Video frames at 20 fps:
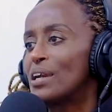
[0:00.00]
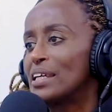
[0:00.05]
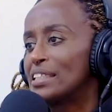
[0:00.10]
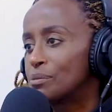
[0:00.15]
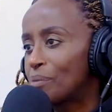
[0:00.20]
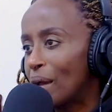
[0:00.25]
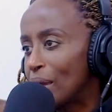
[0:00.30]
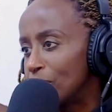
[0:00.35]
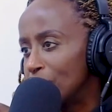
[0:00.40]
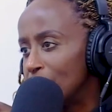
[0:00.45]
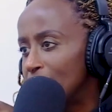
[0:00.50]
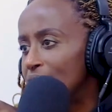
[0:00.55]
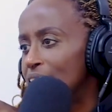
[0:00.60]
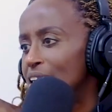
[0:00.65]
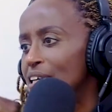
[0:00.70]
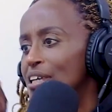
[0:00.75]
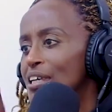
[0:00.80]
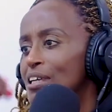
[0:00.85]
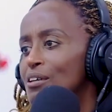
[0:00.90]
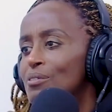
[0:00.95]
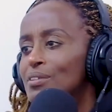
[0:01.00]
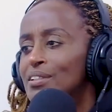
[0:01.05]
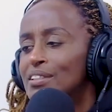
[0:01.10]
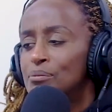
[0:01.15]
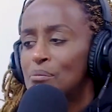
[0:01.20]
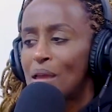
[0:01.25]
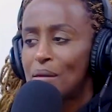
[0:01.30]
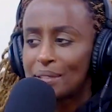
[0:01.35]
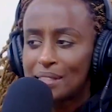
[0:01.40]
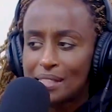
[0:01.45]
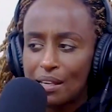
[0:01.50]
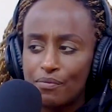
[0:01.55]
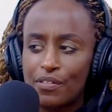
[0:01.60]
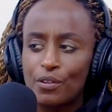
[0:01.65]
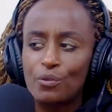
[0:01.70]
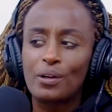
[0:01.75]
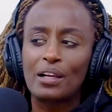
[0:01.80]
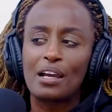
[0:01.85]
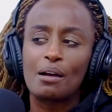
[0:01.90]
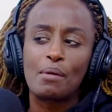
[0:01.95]
raised by me. Maybe
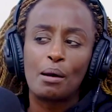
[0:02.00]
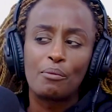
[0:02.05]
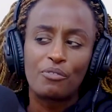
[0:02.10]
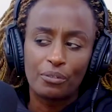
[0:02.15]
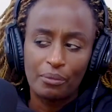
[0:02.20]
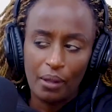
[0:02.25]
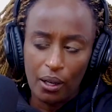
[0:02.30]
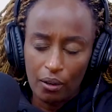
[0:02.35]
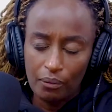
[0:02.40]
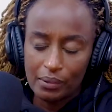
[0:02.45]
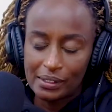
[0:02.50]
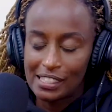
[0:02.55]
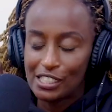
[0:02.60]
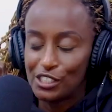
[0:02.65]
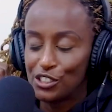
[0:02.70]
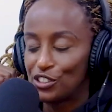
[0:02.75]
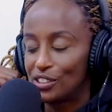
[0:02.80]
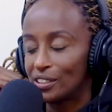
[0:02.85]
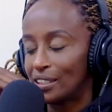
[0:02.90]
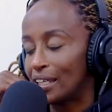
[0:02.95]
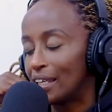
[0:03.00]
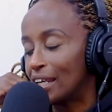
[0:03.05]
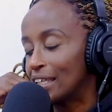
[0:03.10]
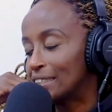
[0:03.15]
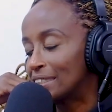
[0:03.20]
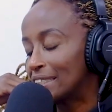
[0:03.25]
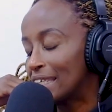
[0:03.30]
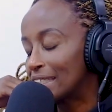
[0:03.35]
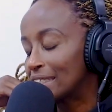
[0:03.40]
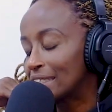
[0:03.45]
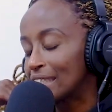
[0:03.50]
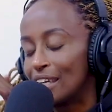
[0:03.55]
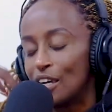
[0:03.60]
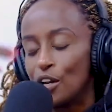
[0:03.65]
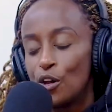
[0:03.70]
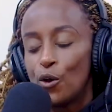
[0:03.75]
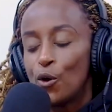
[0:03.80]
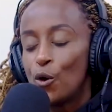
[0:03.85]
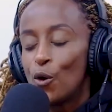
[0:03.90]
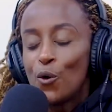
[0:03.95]
something will come up from that conversation. And I said,
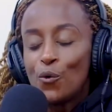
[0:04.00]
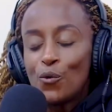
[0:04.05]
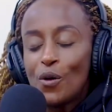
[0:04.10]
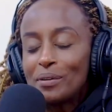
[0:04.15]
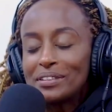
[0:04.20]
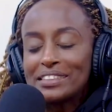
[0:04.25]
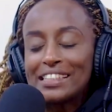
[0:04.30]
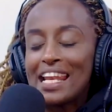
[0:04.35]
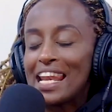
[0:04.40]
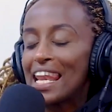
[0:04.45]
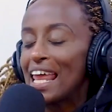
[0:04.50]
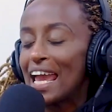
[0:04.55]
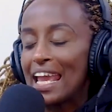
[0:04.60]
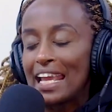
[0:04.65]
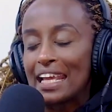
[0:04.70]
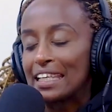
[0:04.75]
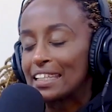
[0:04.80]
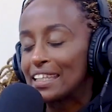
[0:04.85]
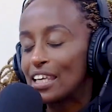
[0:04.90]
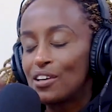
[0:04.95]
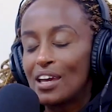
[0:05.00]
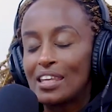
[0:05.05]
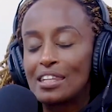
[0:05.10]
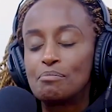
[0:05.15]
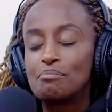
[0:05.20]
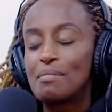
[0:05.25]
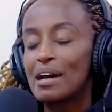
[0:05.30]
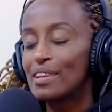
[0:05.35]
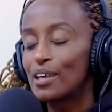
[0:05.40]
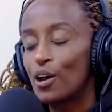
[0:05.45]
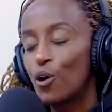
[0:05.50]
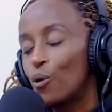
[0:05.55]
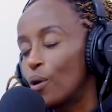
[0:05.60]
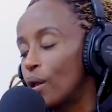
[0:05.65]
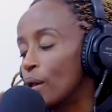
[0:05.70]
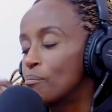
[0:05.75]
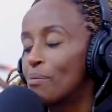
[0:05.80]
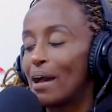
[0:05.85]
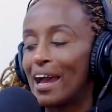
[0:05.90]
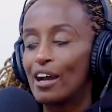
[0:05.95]
what was it like that you had a mother who
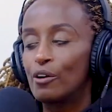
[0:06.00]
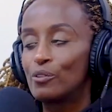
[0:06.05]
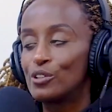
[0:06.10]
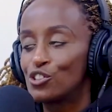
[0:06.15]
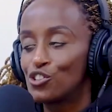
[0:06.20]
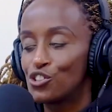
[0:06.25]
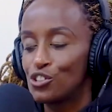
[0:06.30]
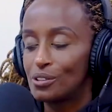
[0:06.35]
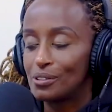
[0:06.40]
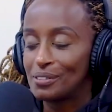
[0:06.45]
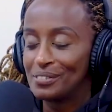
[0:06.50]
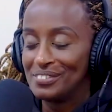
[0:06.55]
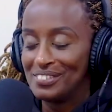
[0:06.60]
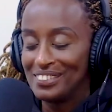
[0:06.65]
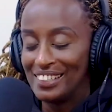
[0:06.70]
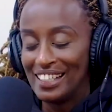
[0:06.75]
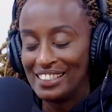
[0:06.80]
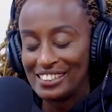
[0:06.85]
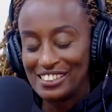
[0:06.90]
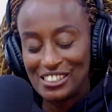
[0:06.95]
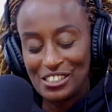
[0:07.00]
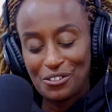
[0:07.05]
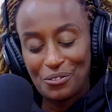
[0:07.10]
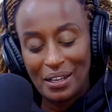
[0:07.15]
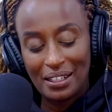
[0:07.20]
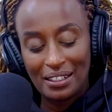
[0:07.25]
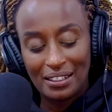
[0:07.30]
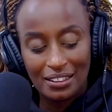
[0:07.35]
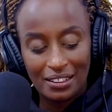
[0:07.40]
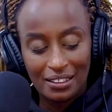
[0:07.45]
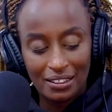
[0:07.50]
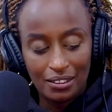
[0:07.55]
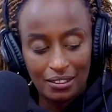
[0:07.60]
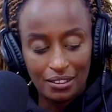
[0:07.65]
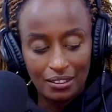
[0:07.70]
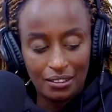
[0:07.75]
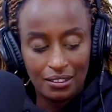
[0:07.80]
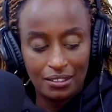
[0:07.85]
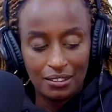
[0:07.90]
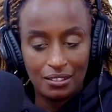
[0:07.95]
empowered you? She went,
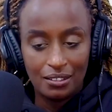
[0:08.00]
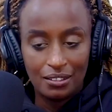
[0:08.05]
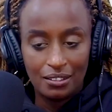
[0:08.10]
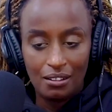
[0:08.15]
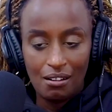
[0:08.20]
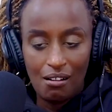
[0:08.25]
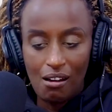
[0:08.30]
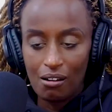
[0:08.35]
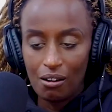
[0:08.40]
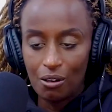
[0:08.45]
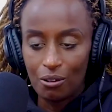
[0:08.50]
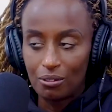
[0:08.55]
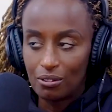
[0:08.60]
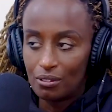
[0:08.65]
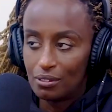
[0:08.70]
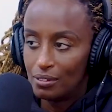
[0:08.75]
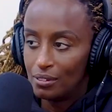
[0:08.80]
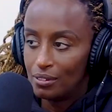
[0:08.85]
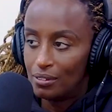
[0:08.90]
oh,